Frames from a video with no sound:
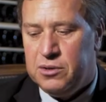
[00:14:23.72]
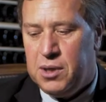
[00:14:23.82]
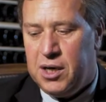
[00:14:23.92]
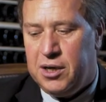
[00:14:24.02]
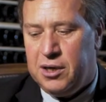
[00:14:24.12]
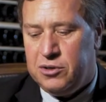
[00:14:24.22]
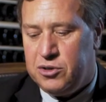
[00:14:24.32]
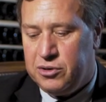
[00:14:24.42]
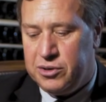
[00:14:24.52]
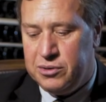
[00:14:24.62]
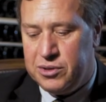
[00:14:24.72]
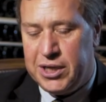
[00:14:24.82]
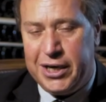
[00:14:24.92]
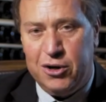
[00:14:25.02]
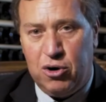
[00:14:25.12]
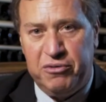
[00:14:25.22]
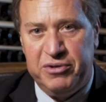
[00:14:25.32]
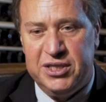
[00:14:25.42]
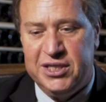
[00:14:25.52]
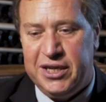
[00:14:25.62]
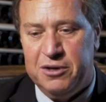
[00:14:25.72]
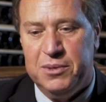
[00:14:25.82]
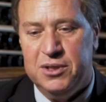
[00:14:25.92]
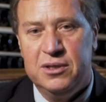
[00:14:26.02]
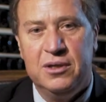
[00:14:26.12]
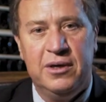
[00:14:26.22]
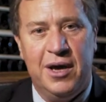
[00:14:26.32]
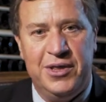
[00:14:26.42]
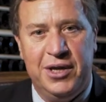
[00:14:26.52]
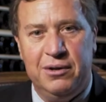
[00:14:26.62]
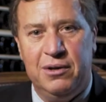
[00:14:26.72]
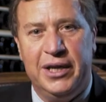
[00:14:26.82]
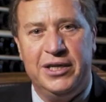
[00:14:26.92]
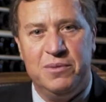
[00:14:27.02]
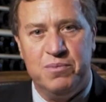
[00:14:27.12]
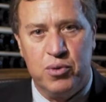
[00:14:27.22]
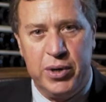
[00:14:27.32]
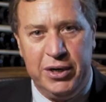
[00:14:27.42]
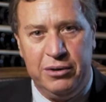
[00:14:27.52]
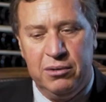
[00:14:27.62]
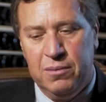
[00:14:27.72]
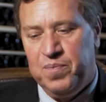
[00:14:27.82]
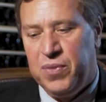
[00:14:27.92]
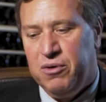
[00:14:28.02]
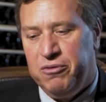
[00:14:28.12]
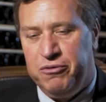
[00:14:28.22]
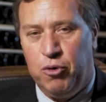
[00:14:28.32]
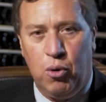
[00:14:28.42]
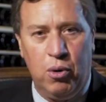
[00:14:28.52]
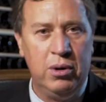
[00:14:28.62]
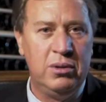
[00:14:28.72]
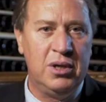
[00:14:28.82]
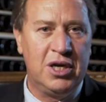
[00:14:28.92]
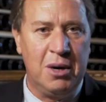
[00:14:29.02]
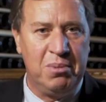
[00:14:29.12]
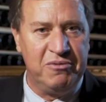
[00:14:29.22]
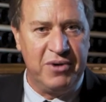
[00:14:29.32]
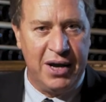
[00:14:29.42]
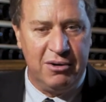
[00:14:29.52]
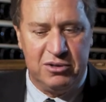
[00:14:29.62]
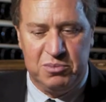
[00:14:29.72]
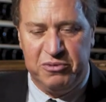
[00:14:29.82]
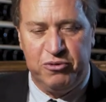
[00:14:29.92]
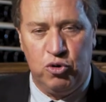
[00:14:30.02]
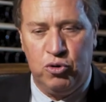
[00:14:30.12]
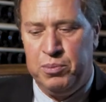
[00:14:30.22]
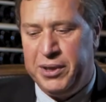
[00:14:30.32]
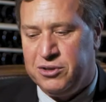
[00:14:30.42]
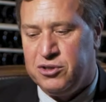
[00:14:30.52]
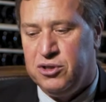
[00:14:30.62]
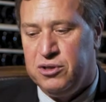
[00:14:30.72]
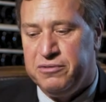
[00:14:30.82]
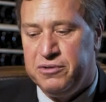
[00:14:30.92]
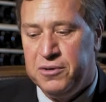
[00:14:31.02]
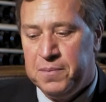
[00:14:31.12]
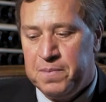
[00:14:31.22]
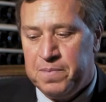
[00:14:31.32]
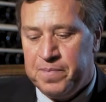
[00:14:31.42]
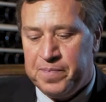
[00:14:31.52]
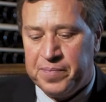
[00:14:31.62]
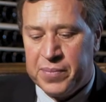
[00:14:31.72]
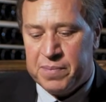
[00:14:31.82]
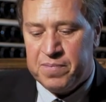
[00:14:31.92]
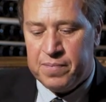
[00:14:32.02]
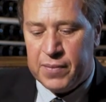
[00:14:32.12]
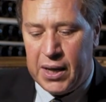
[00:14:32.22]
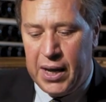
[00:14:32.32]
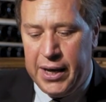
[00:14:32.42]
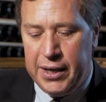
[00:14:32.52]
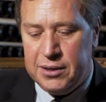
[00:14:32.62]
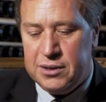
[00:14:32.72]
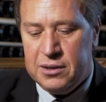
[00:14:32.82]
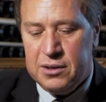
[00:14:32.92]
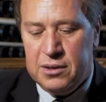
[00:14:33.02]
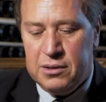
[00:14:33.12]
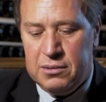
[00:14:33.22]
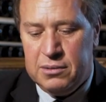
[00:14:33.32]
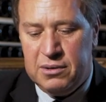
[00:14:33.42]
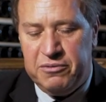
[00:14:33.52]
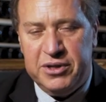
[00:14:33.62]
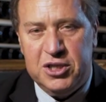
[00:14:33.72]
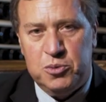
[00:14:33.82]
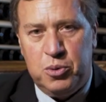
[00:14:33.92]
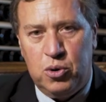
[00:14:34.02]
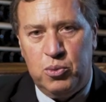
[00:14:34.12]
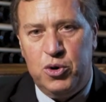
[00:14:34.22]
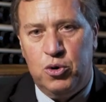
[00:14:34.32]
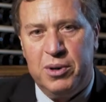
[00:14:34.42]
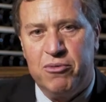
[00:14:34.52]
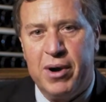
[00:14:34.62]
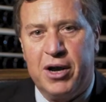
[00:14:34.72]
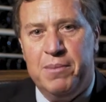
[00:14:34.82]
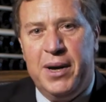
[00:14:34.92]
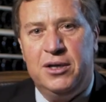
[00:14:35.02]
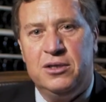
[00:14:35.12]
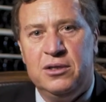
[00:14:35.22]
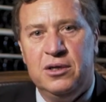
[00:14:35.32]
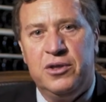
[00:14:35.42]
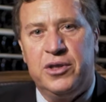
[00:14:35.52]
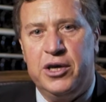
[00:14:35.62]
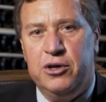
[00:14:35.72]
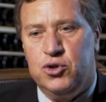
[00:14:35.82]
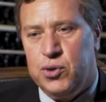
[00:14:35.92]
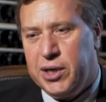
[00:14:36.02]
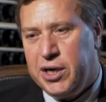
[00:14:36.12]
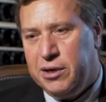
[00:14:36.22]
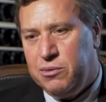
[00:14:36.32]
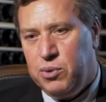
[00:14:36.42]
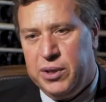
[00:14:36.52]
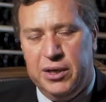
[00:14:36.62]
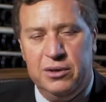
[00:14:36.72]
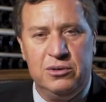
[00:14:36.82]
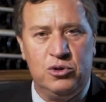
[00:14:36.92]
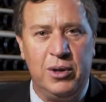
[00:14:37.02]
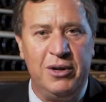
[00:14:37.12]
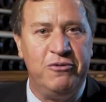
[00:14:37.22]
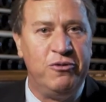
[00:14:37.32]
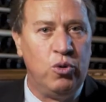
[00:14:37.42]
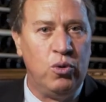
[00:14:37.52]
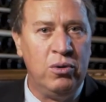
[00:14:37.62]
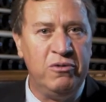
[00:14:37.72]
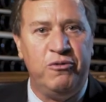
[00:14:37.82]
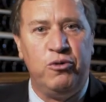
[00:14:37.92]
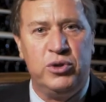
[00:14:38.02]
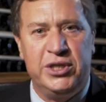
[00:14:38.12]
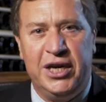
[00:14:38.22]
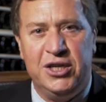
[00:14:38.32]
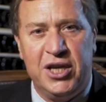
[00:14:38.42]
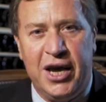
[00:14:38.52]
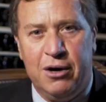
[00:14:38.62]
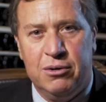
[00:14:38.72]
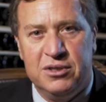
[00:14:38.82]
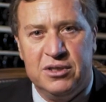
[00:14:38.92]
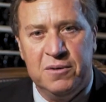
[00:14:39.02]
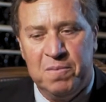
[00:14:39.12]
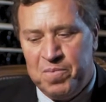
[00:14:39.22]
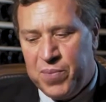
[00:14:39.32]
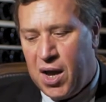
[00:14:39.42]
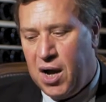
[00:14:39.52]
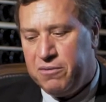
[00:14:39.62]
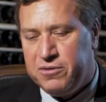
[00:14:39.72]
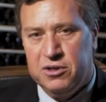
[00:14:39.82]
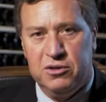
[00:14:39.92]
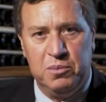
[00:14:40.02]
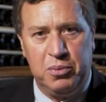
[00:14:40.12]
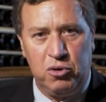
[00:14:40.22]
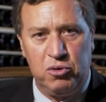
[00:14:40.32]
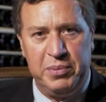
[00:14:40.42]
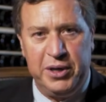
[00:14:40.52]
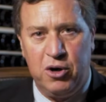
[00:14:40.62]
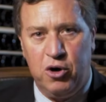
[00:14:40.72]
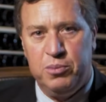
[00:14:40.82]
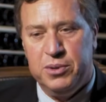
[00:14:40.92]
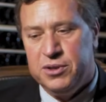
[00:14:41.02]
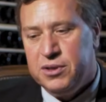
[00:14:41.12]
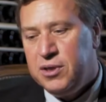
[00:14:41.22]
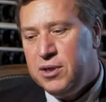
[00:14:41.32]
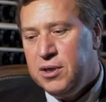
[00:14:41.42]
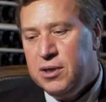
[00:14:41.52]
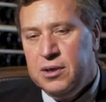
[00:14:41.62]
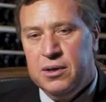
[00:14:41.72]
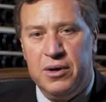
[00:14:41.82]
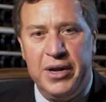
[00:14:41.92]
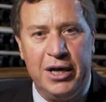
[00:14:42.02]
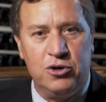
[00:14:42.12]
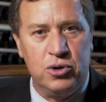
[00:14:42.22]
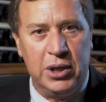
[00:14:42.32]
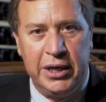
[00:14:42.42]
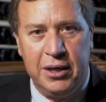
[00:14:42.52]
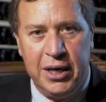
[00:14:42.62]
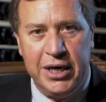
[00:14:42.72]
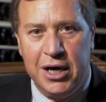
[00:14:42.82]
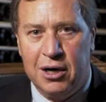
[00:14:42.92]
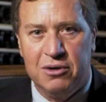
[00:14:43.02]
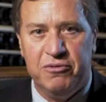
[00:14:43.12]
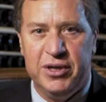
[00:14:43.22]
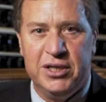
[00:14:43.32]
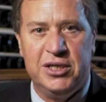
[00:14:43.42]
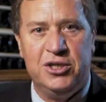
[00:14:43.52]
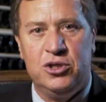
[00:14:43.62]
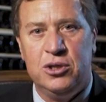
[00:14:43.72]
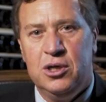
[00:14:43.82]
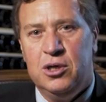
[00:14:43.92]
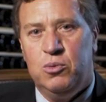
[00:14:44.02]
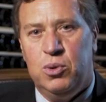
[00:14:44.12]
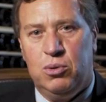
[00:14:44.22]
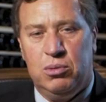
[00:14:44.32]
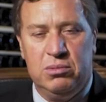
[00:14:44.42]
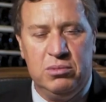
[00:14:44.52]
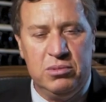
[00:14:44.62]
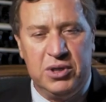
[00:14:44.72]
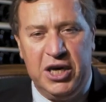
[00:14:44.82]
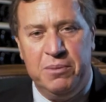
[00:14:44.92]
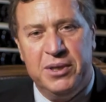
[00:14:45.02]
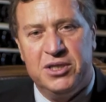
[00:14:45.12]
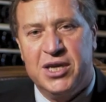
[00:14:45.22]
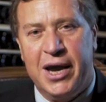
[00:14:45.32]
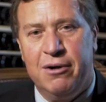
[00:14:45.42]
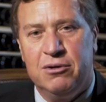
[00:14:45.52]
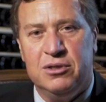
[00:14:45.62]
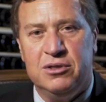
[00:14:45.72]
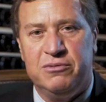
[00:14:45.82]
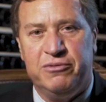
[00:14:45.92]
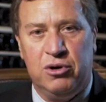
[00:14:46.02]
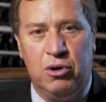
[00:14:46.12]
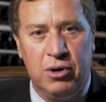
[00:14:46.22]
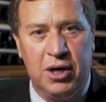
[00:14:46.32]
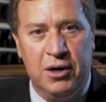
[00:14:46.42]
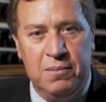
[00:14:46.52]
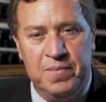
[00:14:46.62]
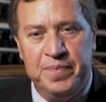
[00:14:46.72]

to take it off its sediment and then let it breathe for a couple of hours before being served. And the vintage port, we normally recommend that you drink it within 24, 48 hours after the bottle being opened. Naturally, a younger vintage will keep its characters for longer.